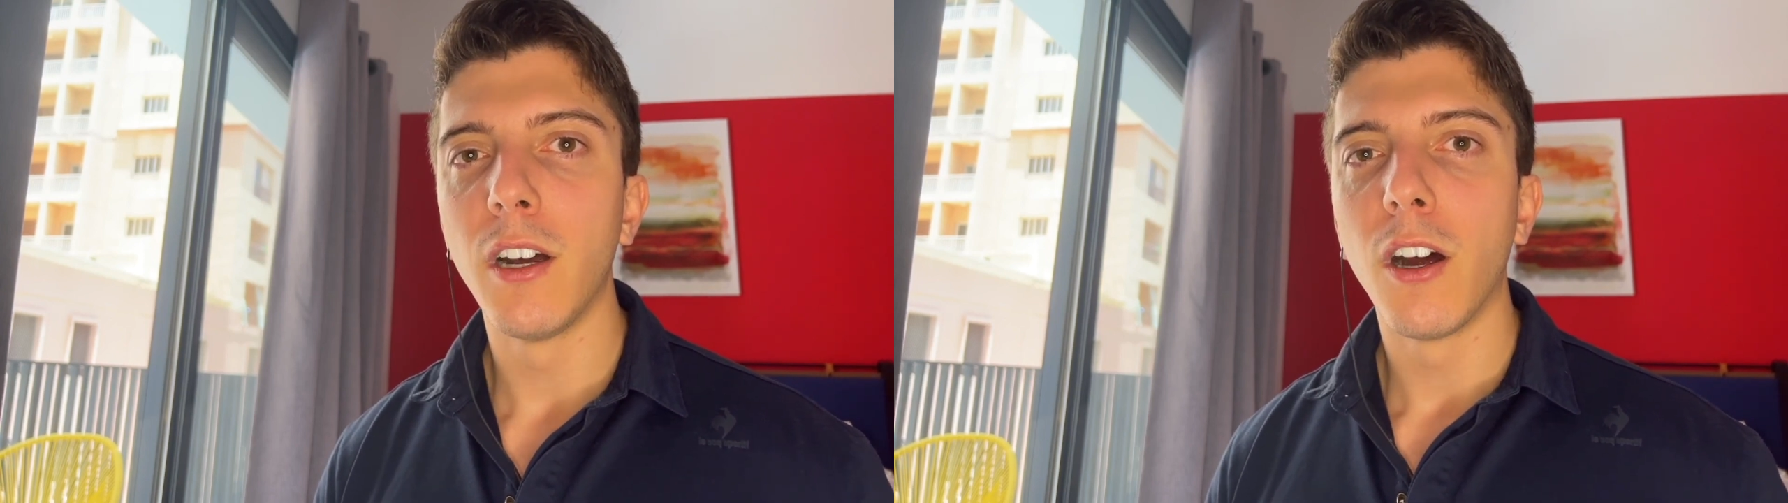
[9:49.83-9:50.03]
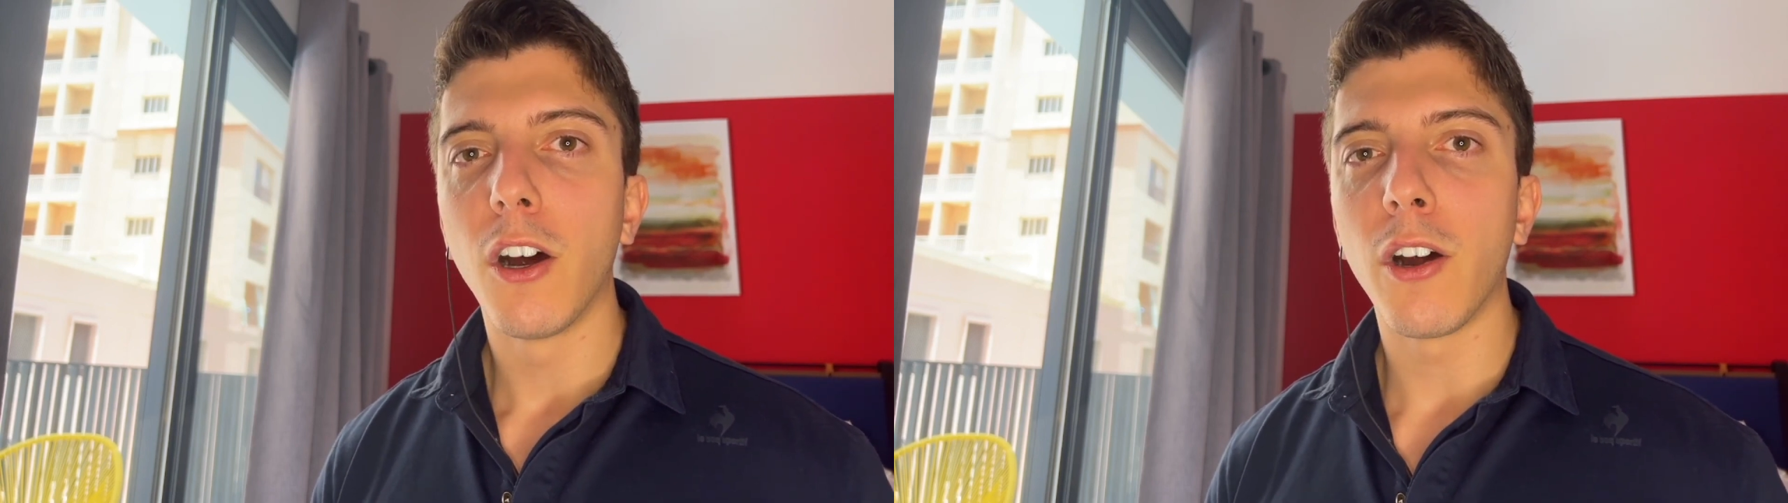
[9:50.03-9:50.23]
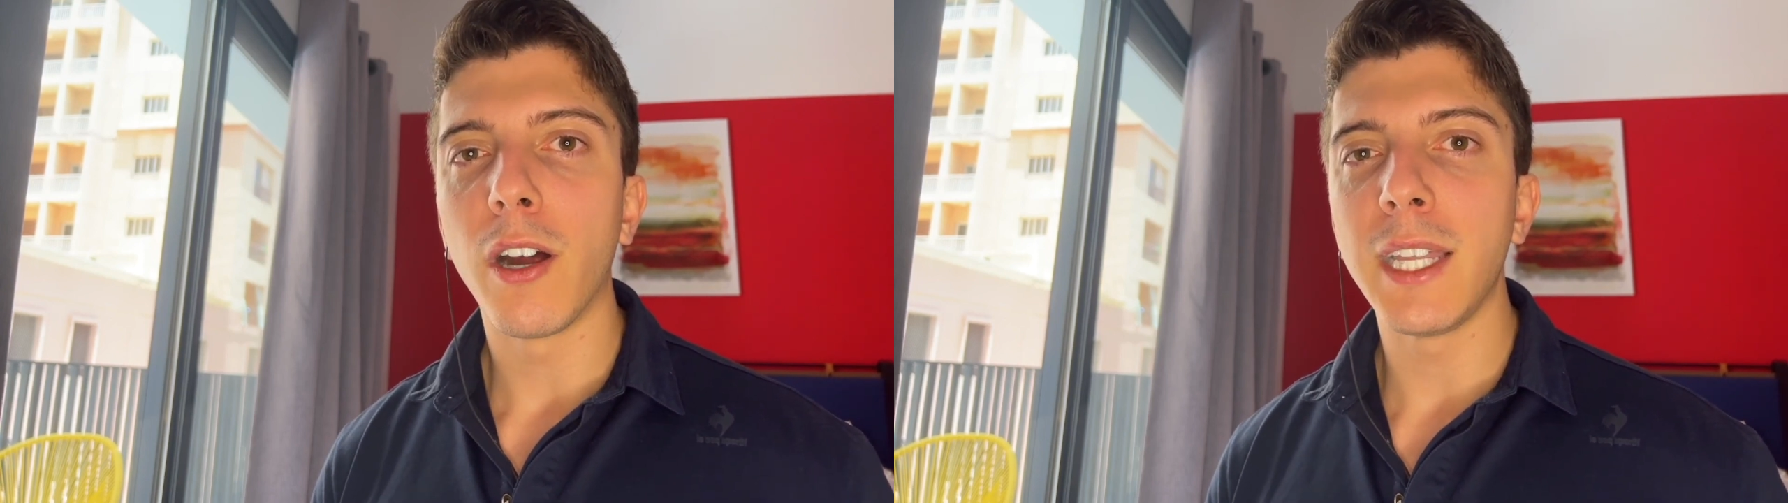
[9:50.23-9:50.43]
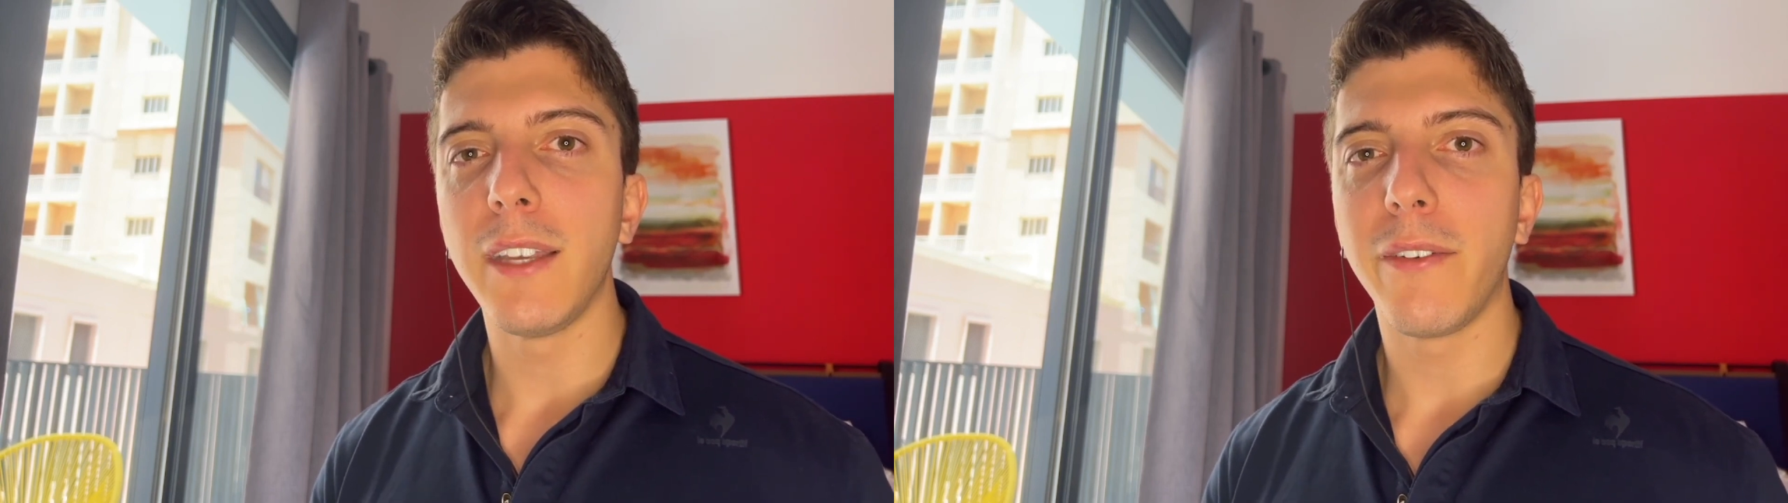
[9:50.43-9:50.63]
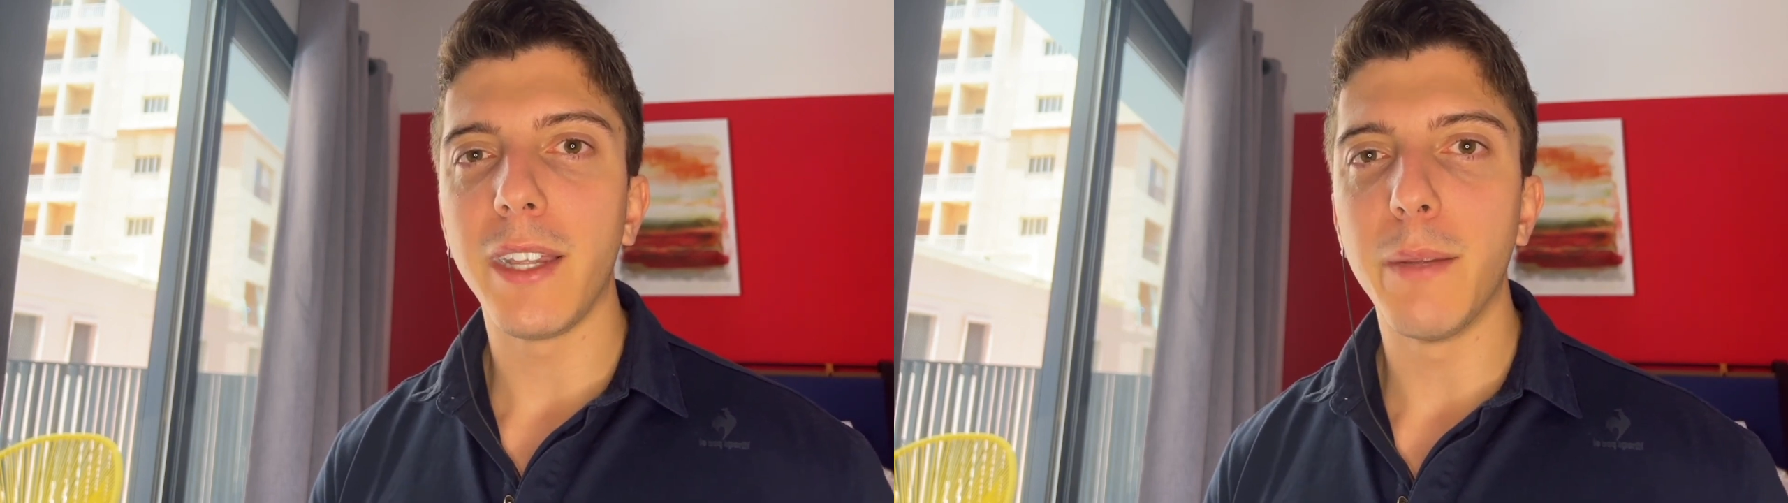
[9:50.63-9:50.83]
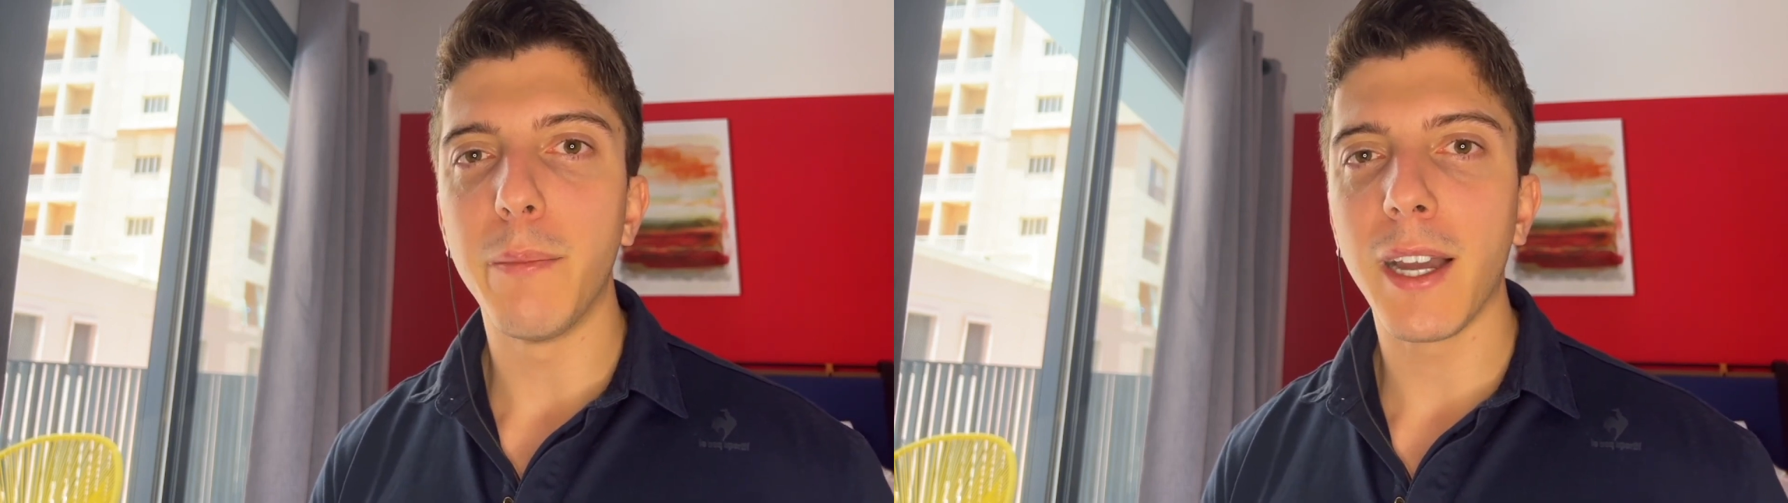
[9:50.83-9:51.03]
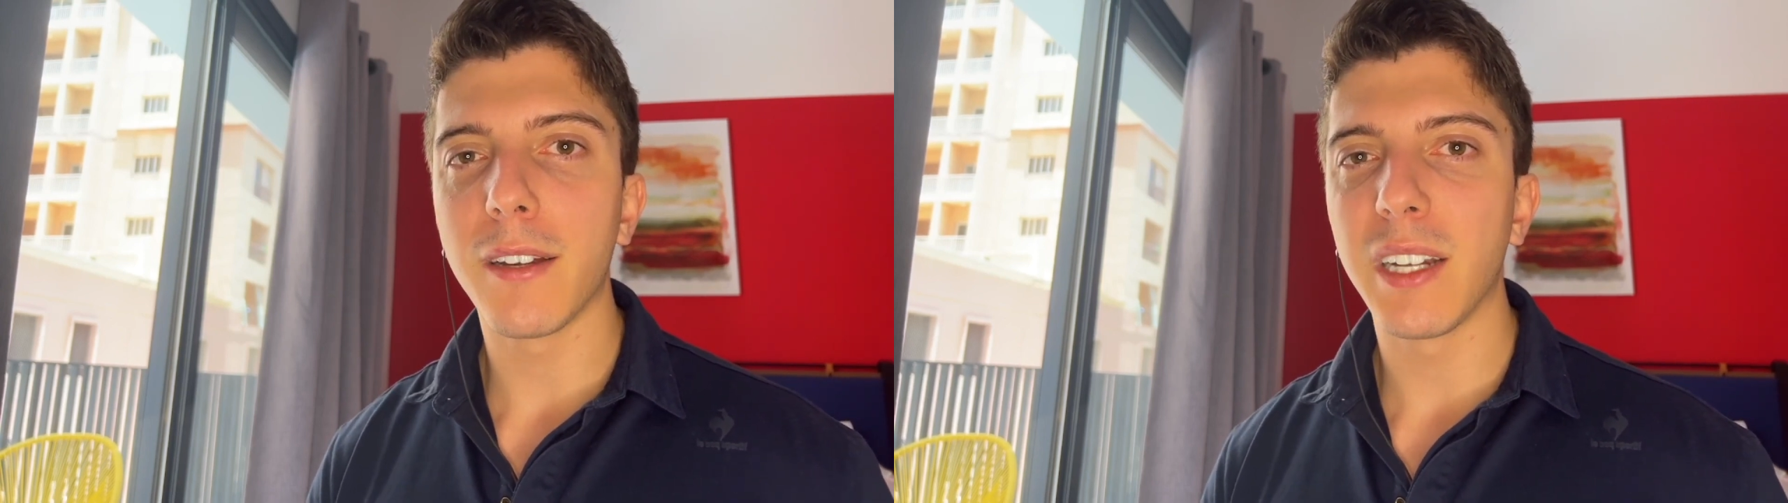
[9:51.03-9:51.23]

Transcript: or any feedback